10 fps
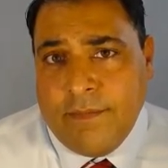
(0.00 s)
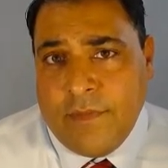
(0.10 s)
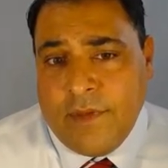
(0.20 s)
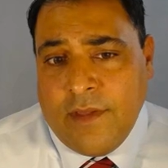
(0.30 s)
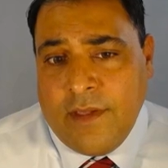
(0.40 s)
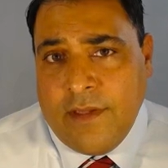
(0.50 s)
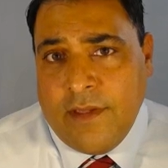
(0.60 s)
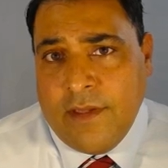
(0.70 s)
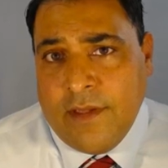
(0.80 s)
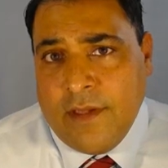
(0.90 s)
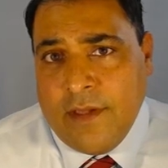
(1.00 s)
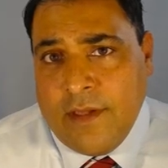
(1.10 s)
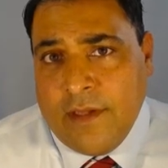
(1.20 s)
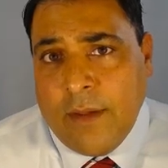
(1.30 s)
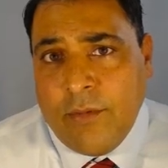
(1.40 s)
the
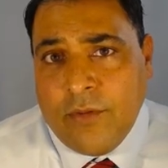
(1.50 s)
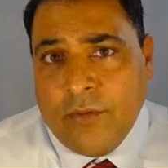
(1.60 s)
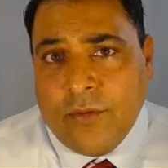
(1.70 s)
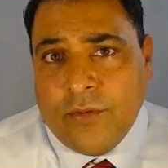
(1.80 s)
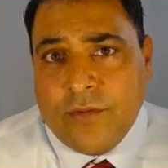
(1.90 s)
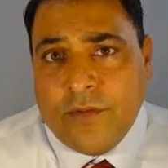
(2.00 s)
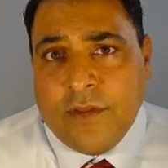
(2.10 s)
chemicals